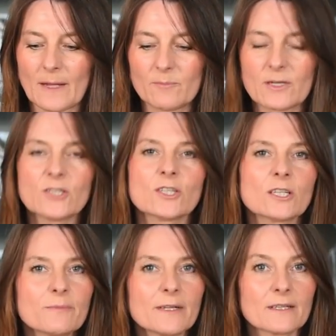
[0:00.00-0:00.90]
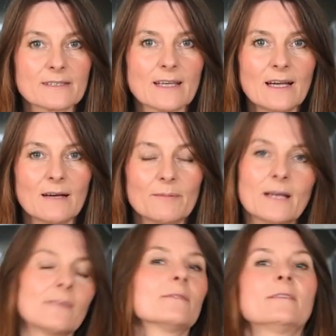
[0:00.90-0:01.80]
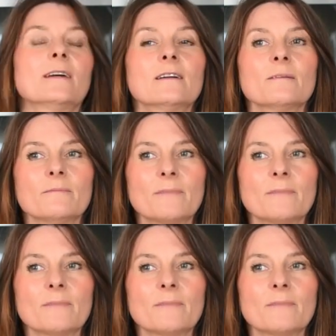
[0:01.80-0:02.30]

pressure builds up, there